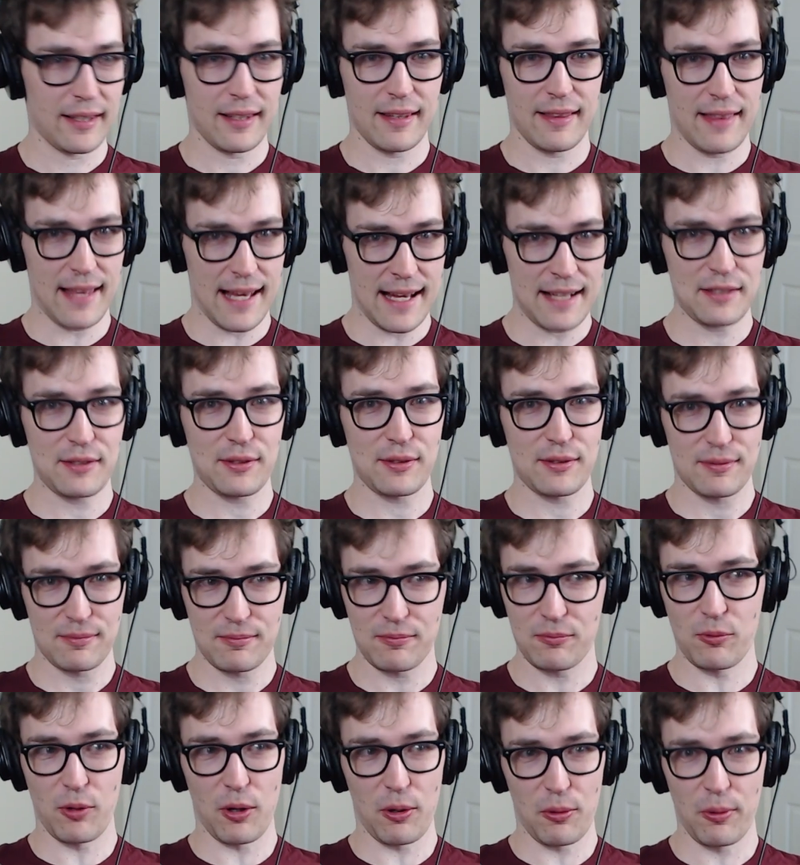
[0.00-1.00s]
That's
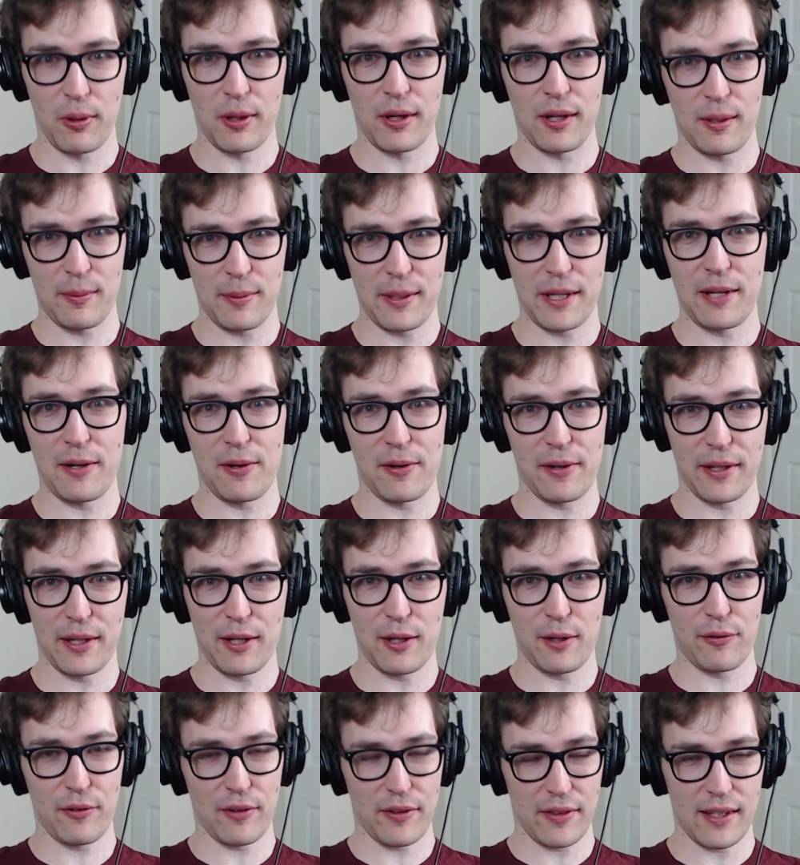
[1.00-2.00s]
what we're going to be going
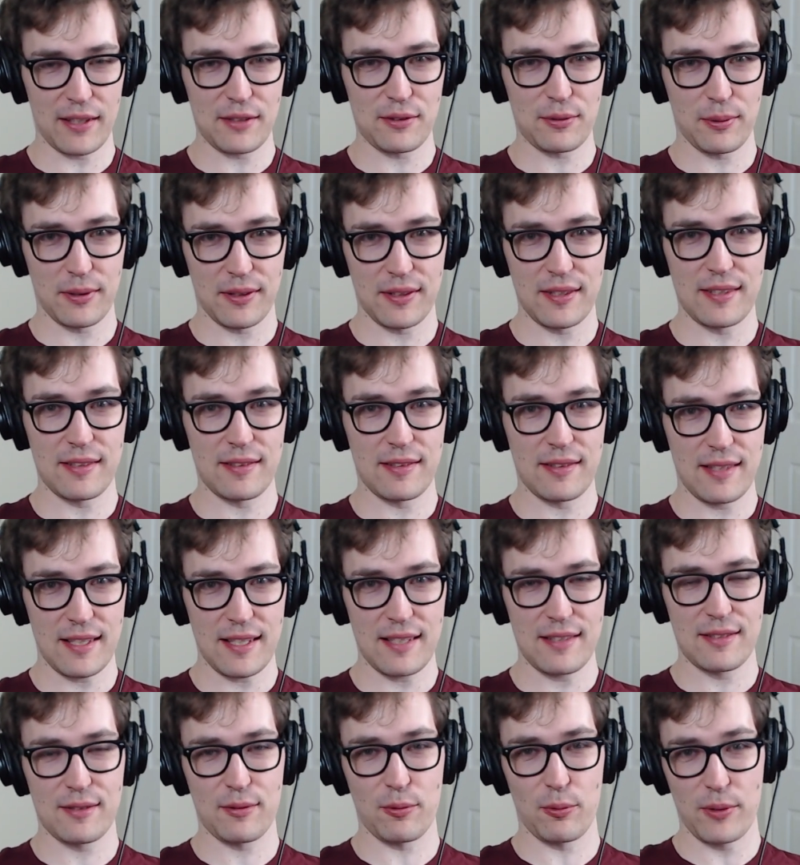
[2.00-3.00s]
over. That's what the,
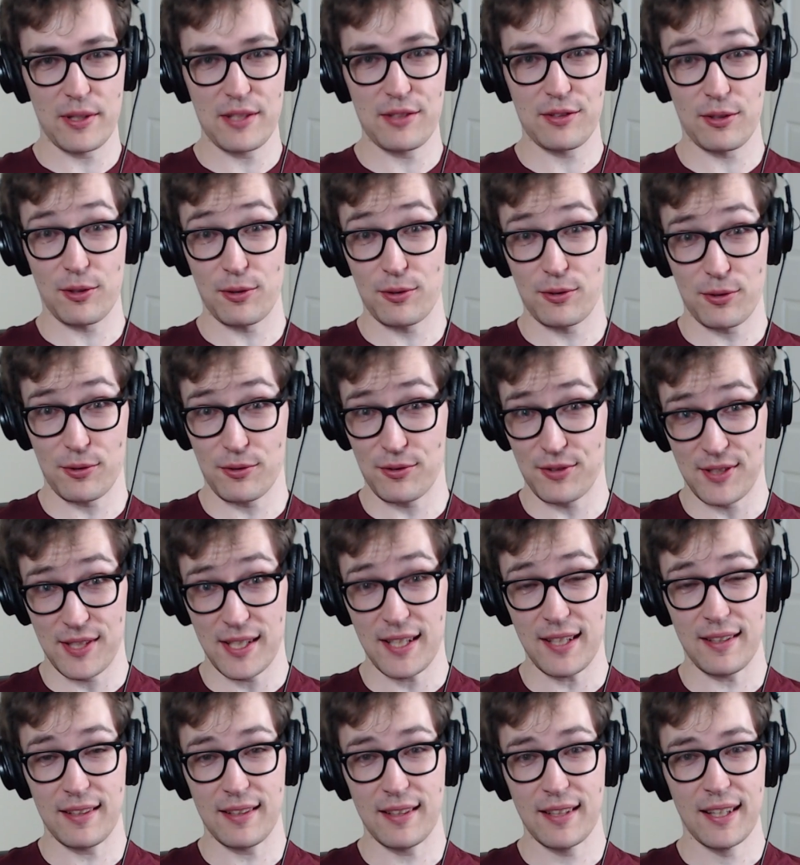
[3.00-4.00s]
these researchers
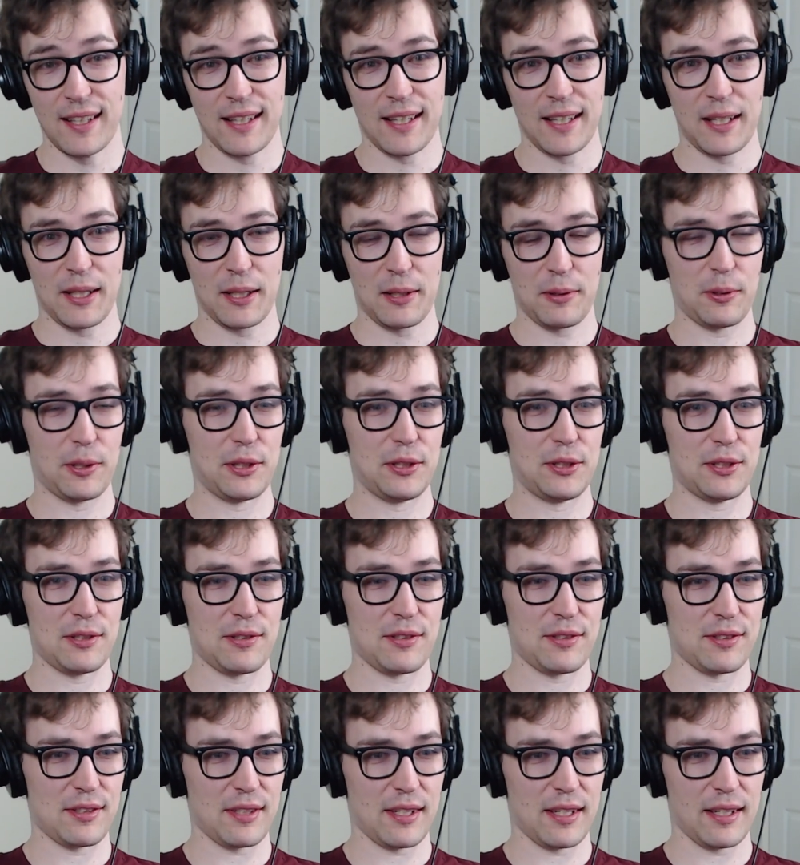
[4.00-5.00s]
did, which
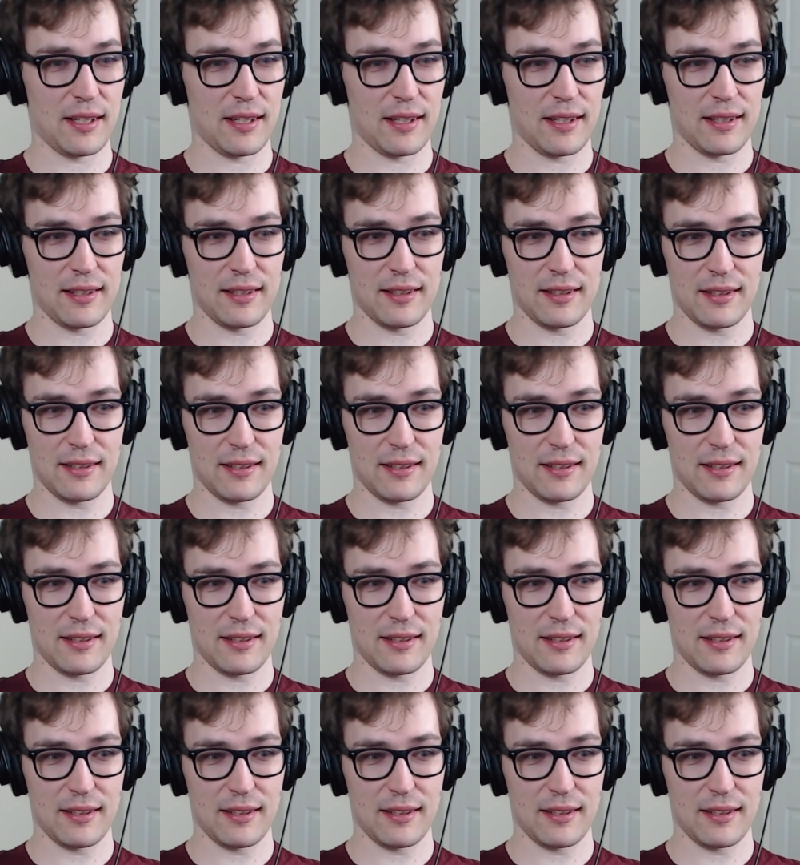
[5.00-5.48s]
is uh,